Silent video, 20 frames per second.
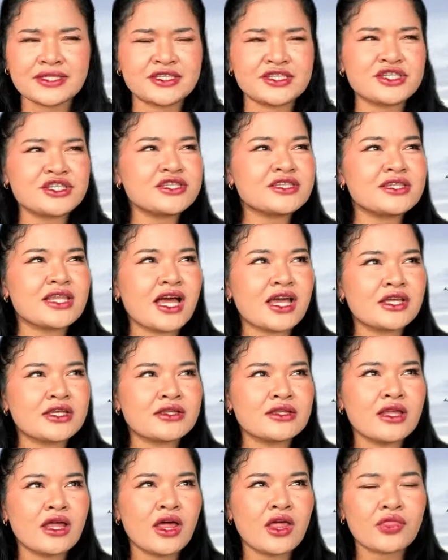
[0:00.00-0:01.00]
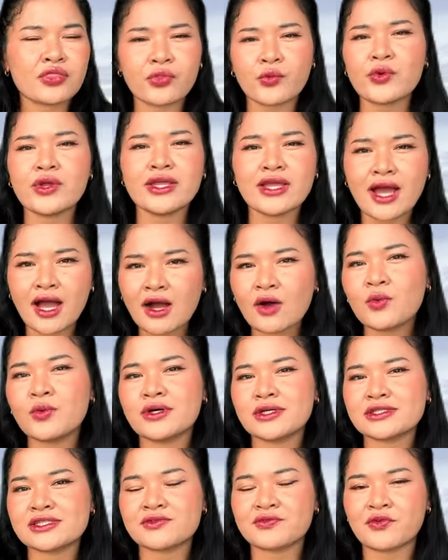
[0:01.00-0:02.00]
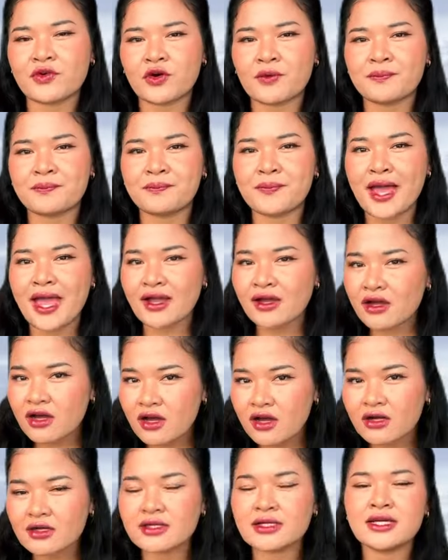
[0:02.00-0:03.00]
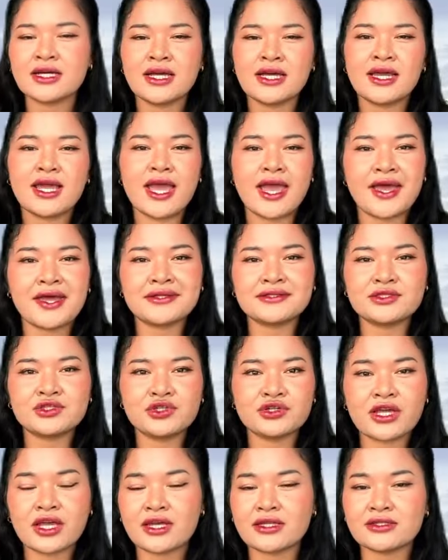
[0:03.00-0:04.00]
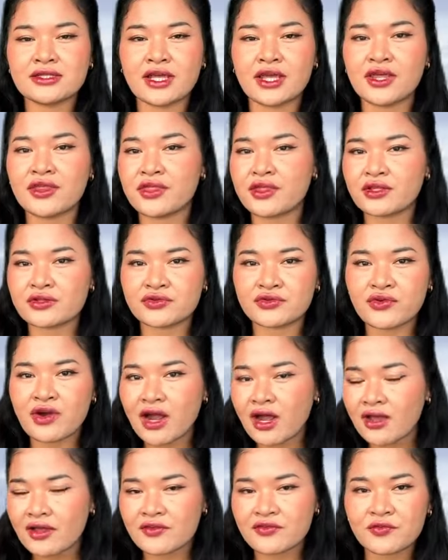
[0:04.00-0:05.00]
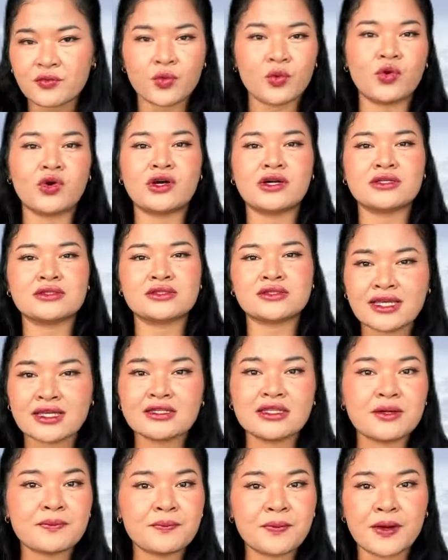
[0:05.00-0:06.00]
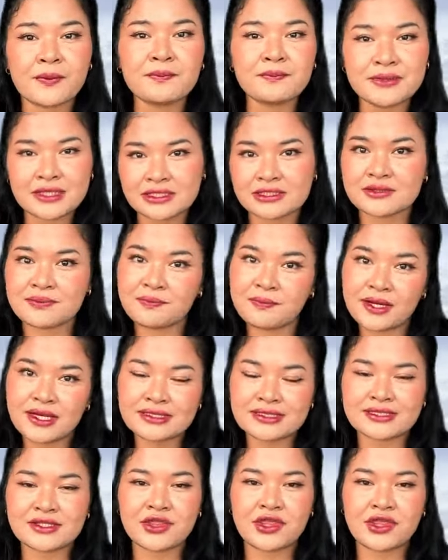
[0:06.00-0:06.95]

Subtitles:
It's just like 3 hours from Bangkok and you can either drive or take the public bus